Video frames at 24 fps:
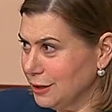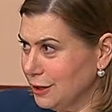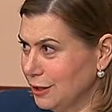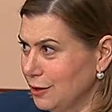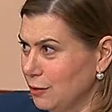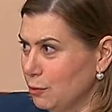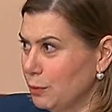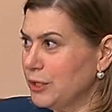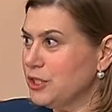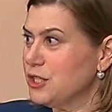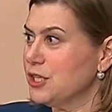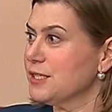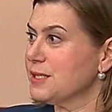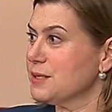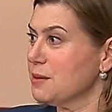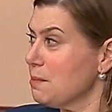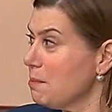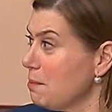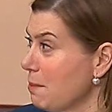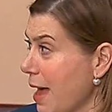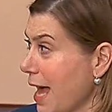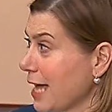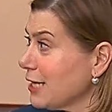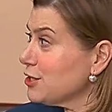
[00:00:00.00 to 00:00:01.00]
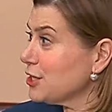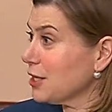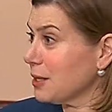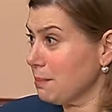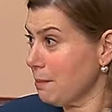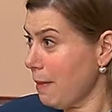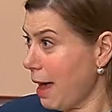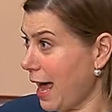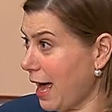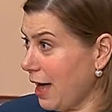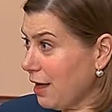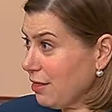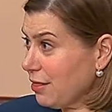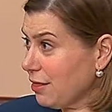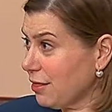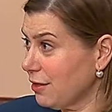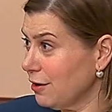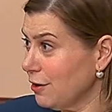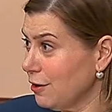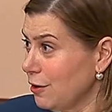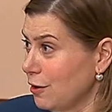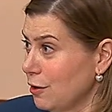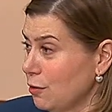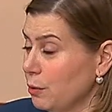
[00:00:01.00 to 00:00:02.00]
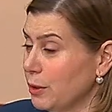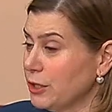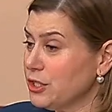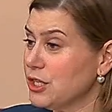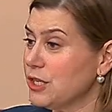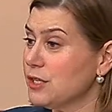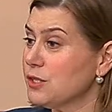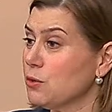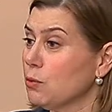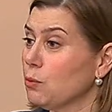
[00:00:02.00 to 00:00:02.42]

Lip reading: which is magic math, which is